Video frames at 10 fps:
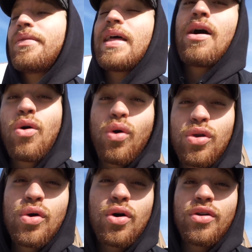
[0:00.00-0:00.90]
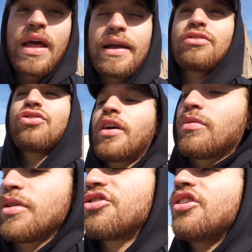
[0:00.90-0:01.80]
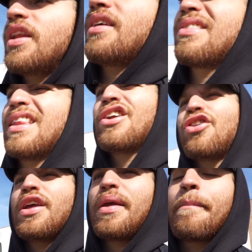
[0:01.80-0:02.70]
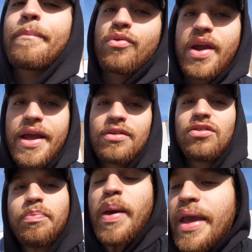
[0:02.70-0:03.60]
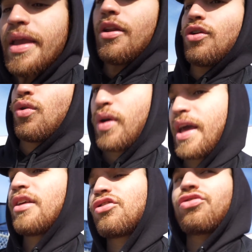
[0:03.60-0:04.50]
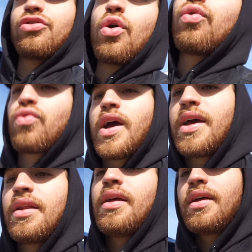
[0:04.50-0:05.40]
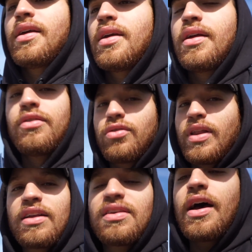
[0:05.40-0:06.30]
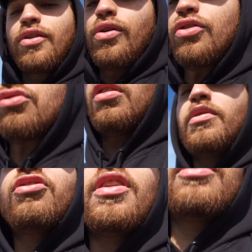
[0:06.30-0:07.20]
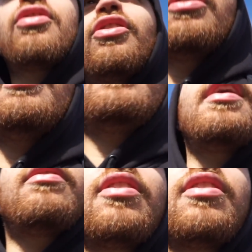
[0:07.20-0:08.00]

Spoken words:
that oil on that transmission is literally brand spanking new. It is so red. So that's how I know the transmission internally is